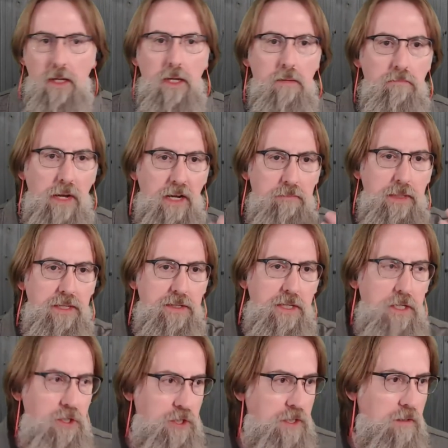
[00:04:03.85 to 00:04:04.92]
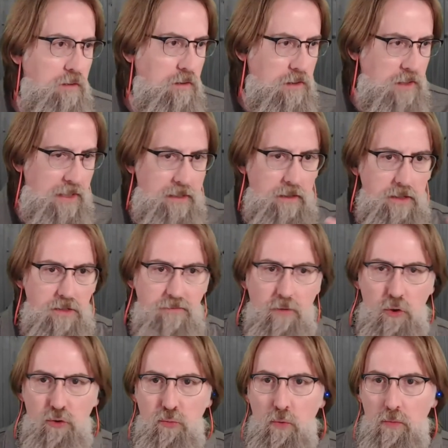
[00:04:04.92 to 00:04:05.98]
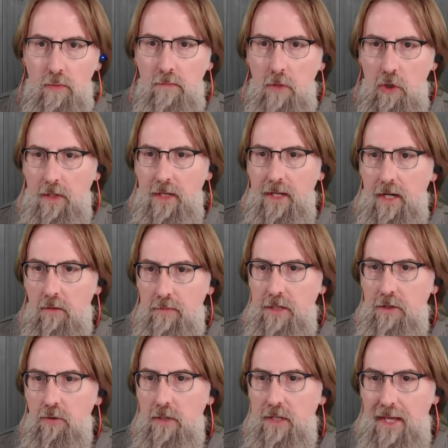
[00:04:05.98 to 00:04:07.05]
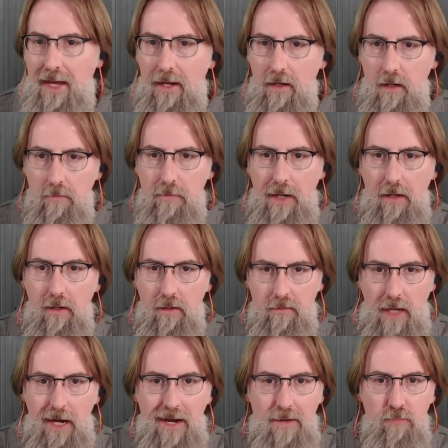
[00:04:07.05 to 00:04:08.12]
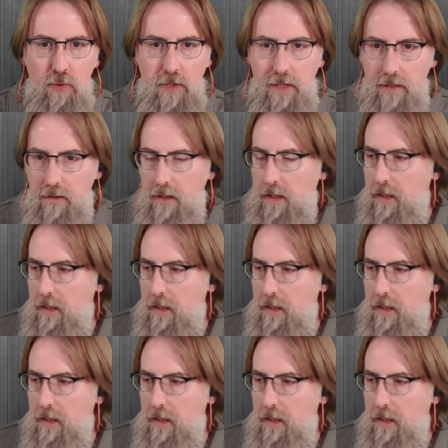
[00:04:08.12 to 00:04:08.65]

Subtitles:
but I've been teaching kind of this virtual remote, and I'll be doing that about a hybrid